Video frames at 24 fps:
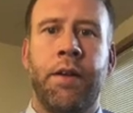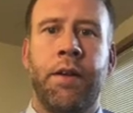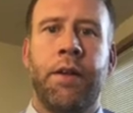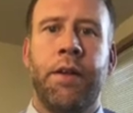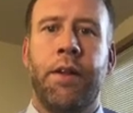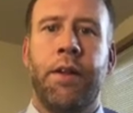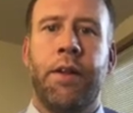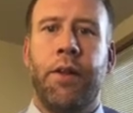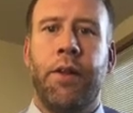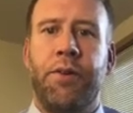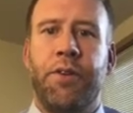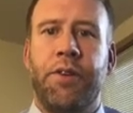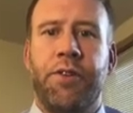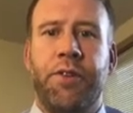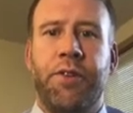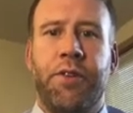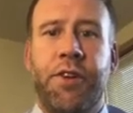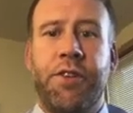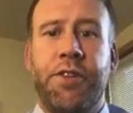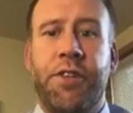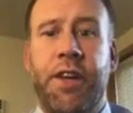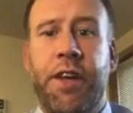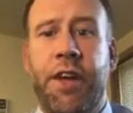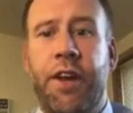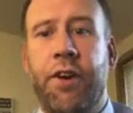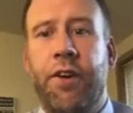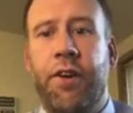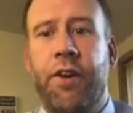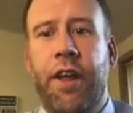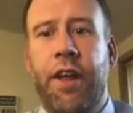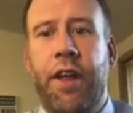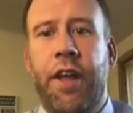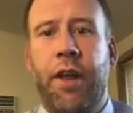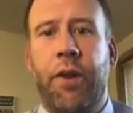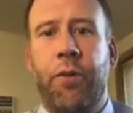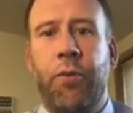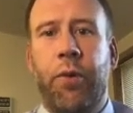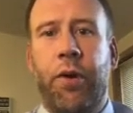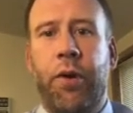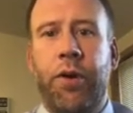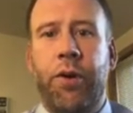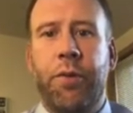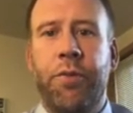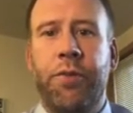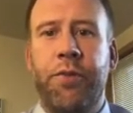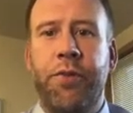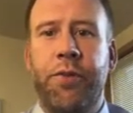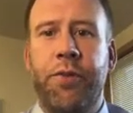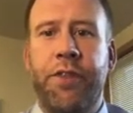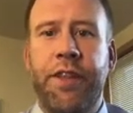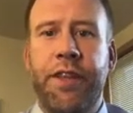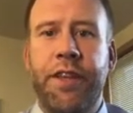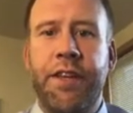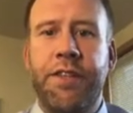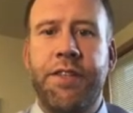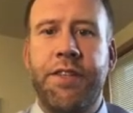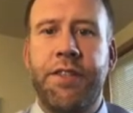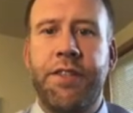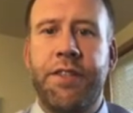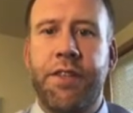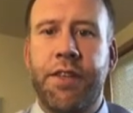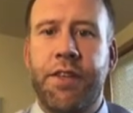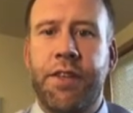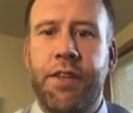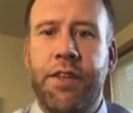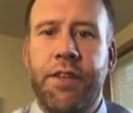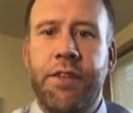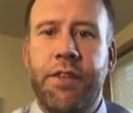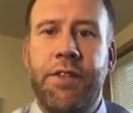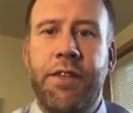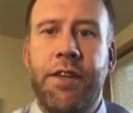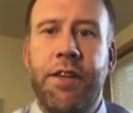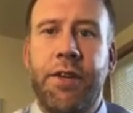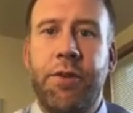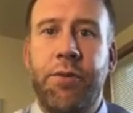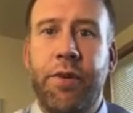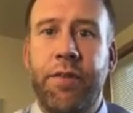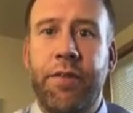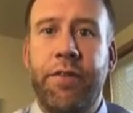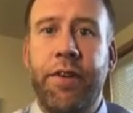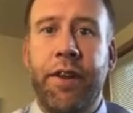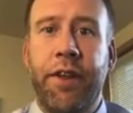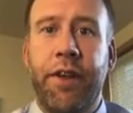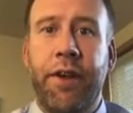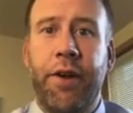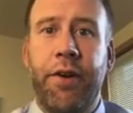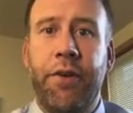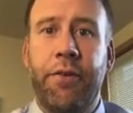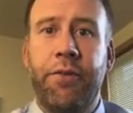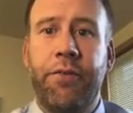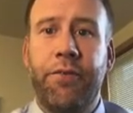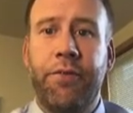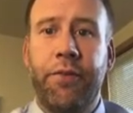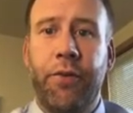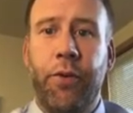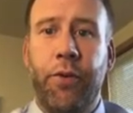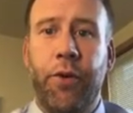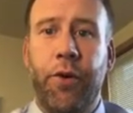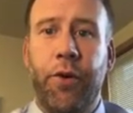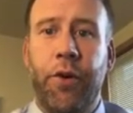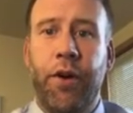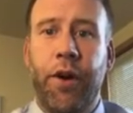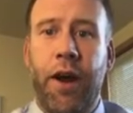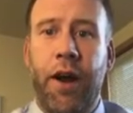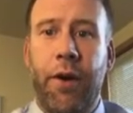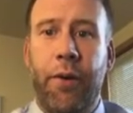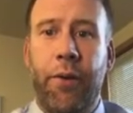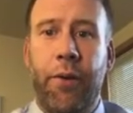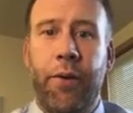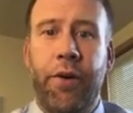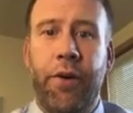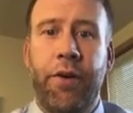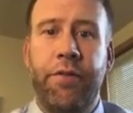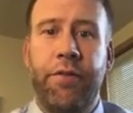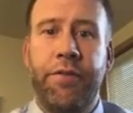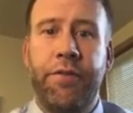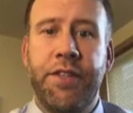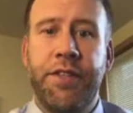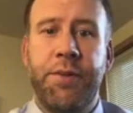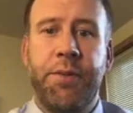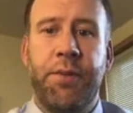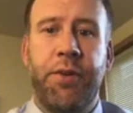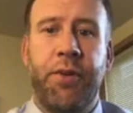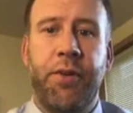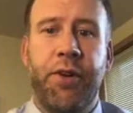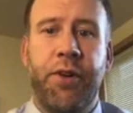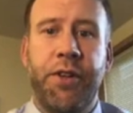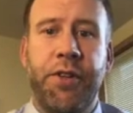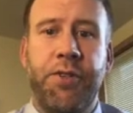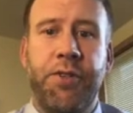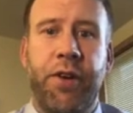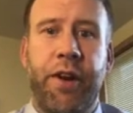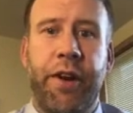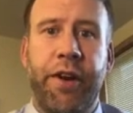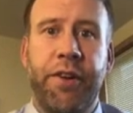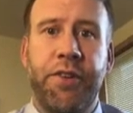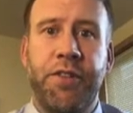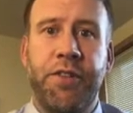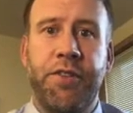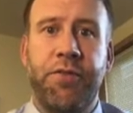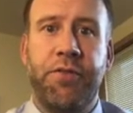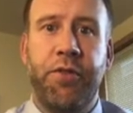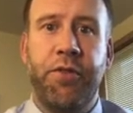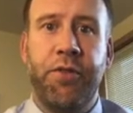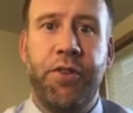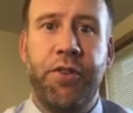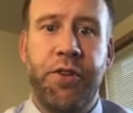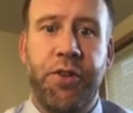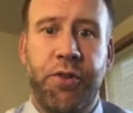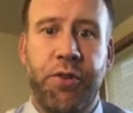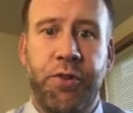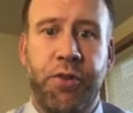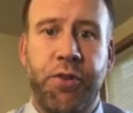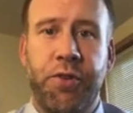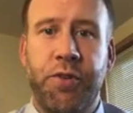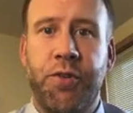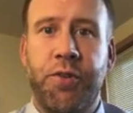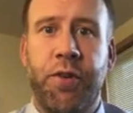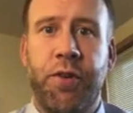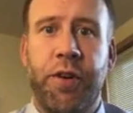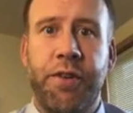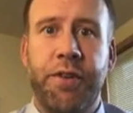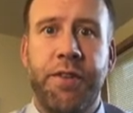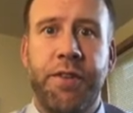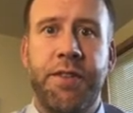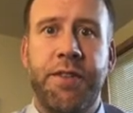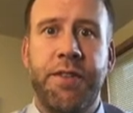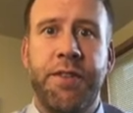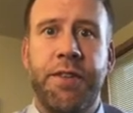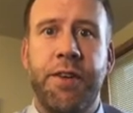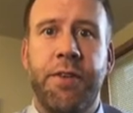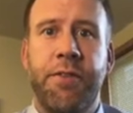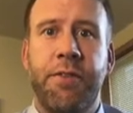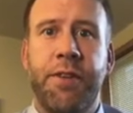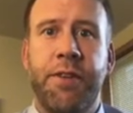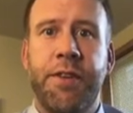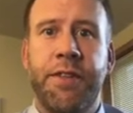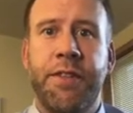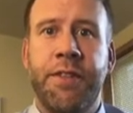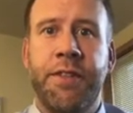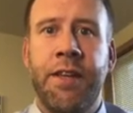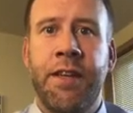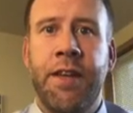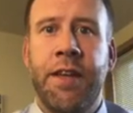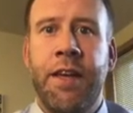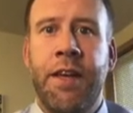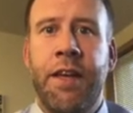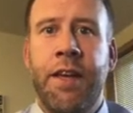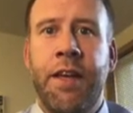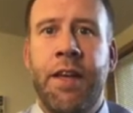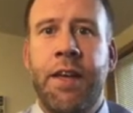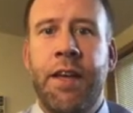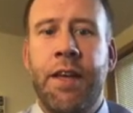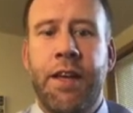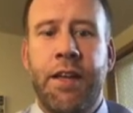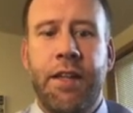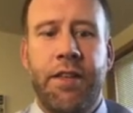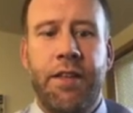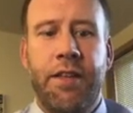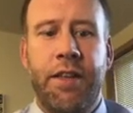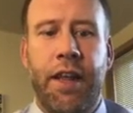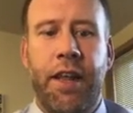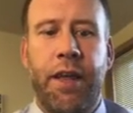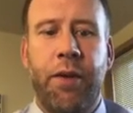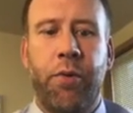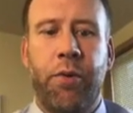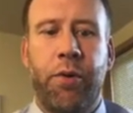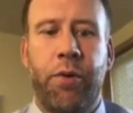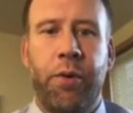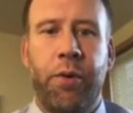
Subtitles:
Hello, digital educator, and welcome to this continuing video for our visible learning strategies for digital instruction series. Today, we're going